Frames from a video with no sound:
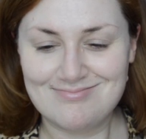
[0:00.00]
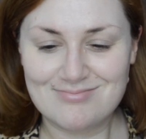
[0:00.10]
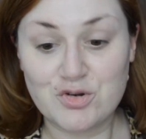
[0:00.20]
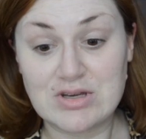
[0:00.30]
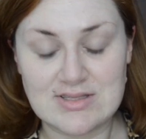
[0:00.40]

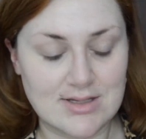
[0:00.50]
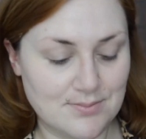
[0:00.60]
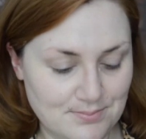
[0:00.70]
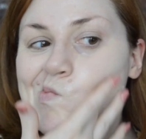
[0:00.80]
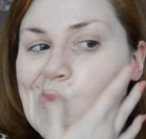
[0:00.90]
greasy.
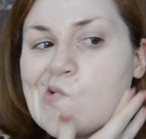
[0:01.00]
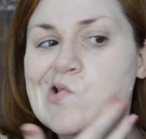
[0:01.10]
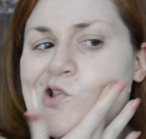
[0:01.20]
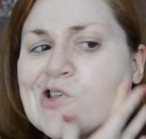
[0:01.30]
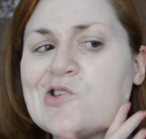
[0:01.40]
This
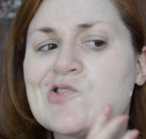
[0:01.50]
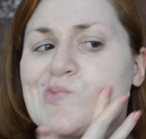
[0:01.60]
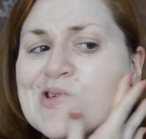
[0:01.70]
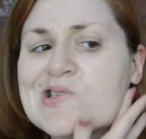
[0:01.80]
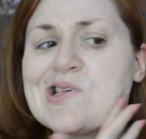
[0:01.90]
has also
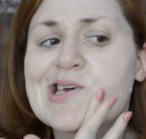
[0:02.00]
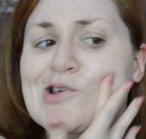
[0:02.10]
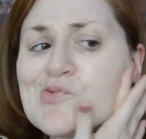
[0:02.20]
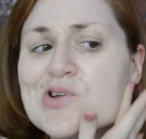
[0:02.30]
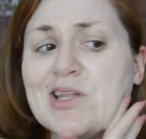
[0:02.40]
been like
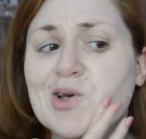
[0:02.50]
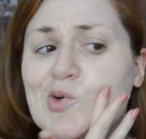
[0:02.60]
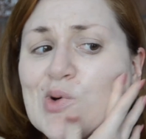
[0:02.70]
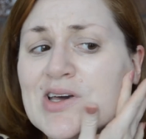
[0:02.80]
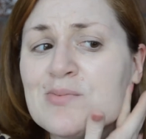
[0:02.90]
a really
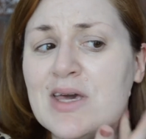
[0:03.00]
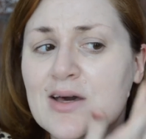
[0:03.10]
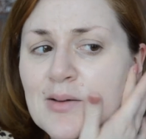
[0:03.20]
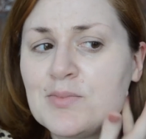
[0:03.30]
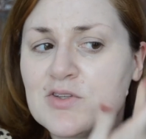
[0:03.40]
quick
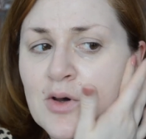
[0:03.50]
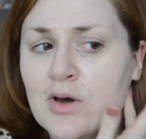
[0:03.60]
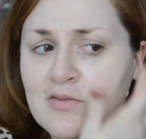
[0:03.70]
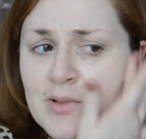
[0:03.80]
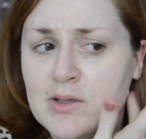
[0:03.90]
makeup, so
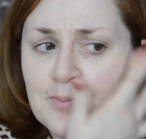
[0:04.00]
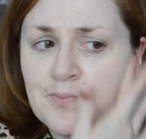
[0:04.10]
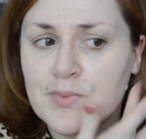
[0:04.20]
I've been,